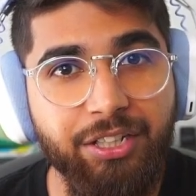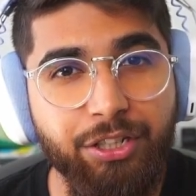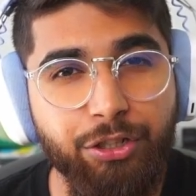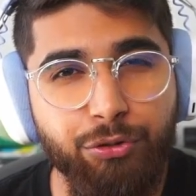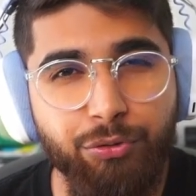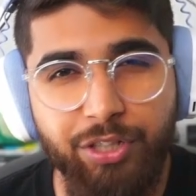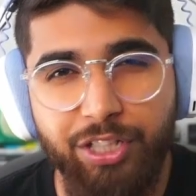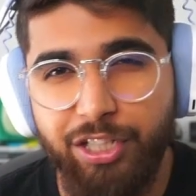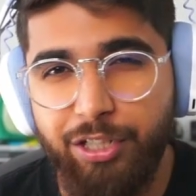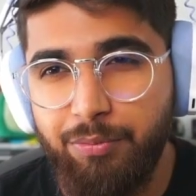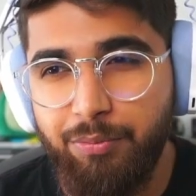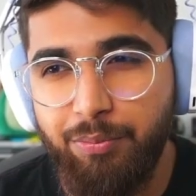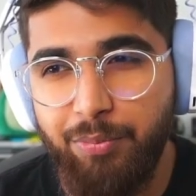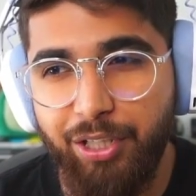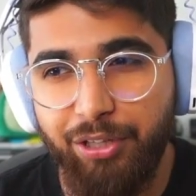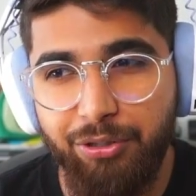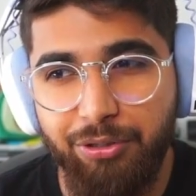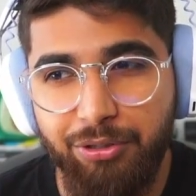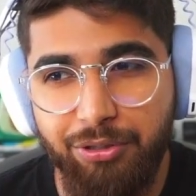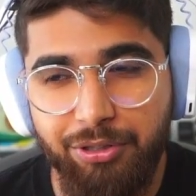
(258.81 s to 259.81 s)
unique
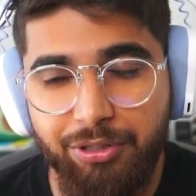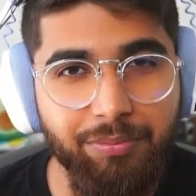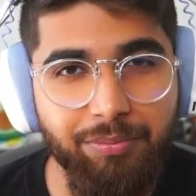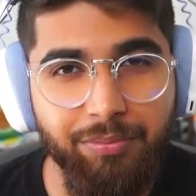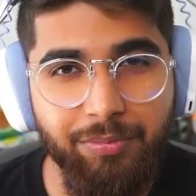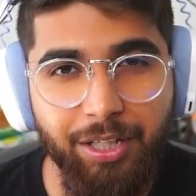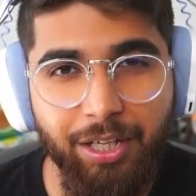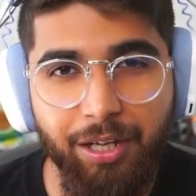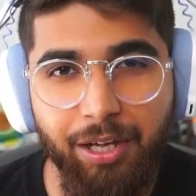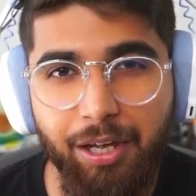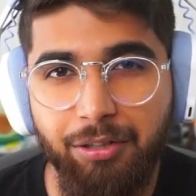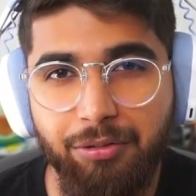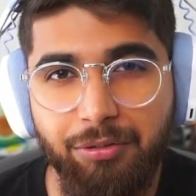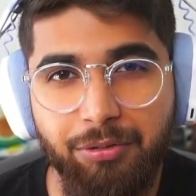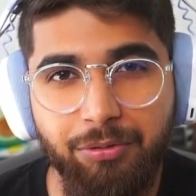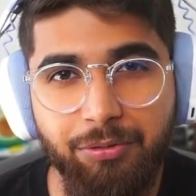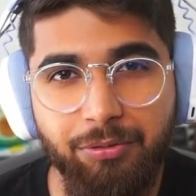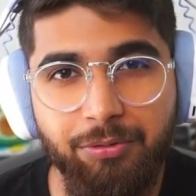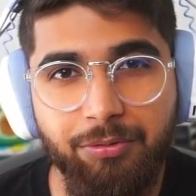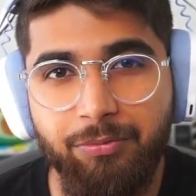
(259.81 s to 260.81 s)
methods that
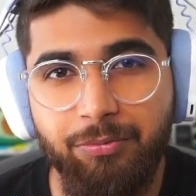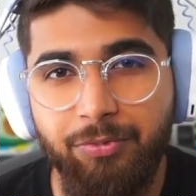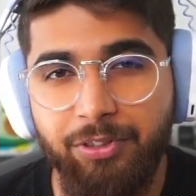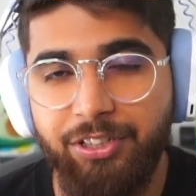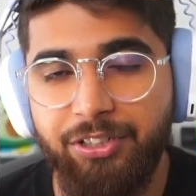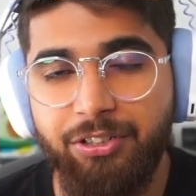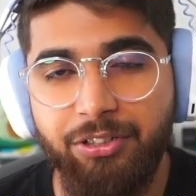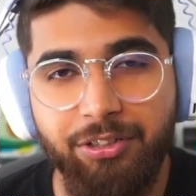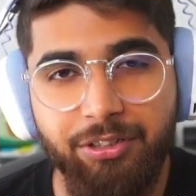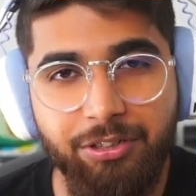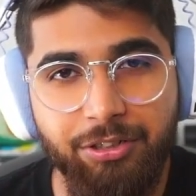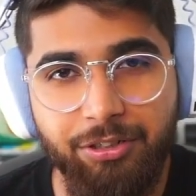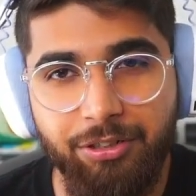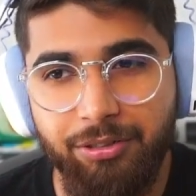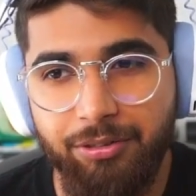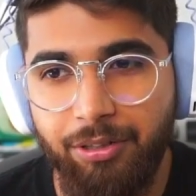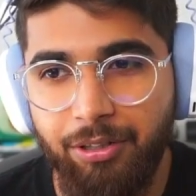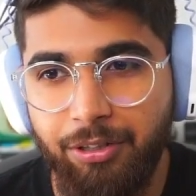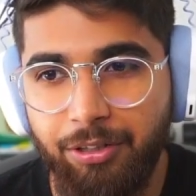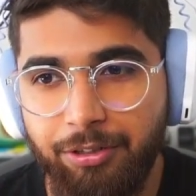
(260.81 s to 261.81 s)
you researched
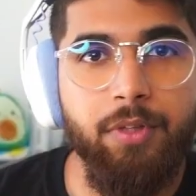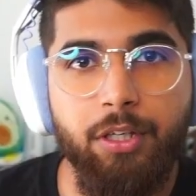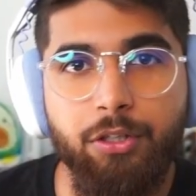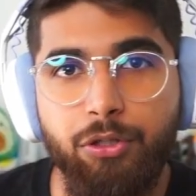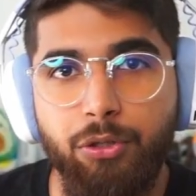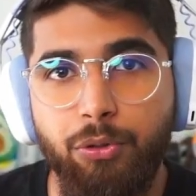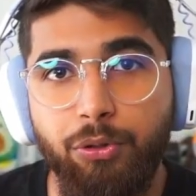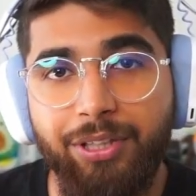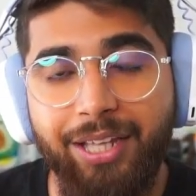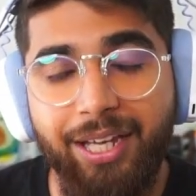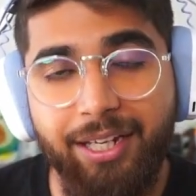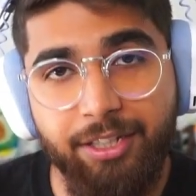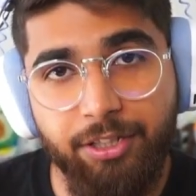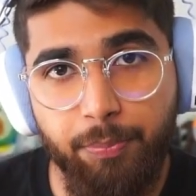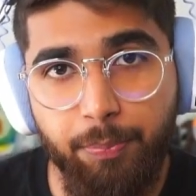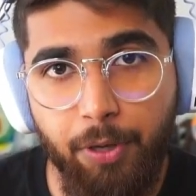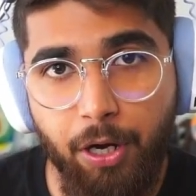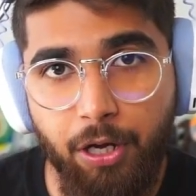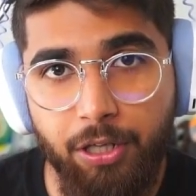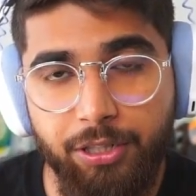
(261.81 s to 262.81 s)
on? So that is the
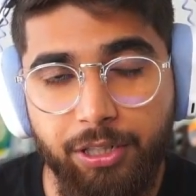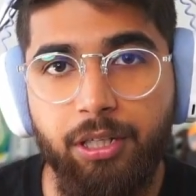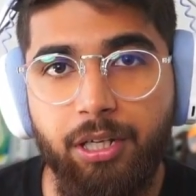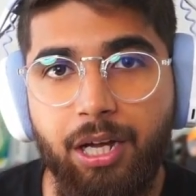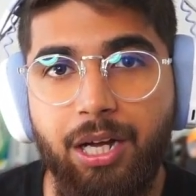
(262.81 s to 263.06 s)
project.